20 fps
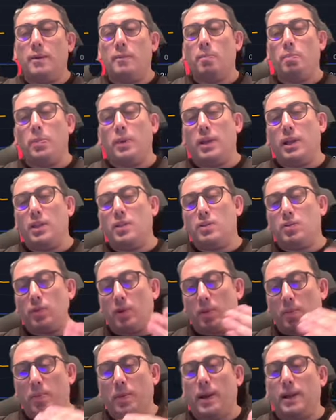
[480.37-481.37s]
it's
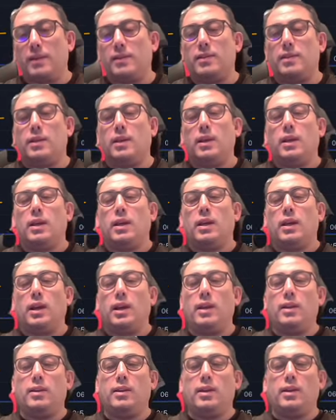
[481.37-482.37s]
impact
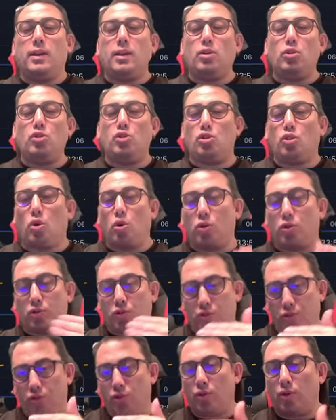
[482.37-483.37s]
in the
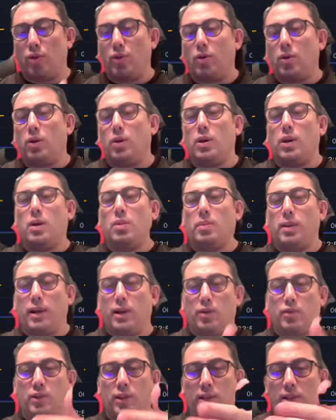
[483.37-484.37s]
shorts because
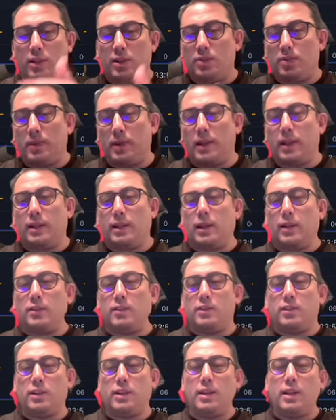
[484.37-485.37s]
in this market I
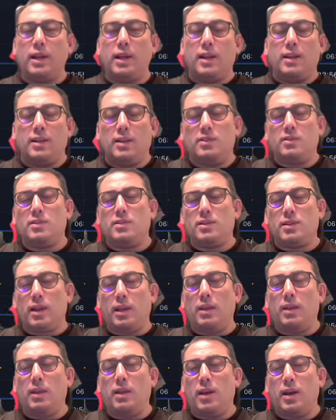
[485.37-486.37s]
see this is an
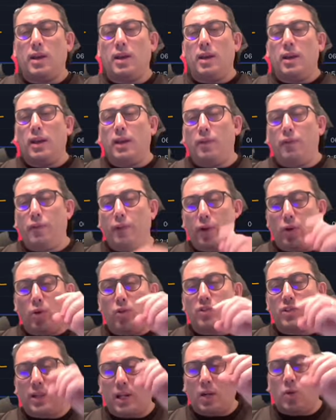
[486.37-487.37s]
in if we go
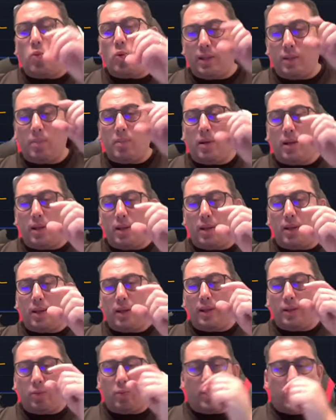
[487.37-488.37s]
sideways uh, in
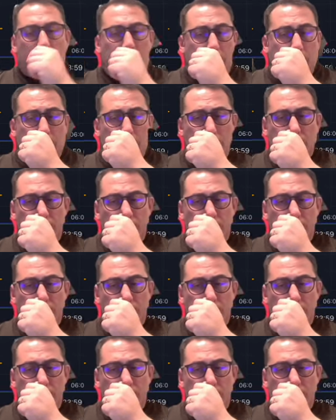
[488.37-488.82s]
the weekend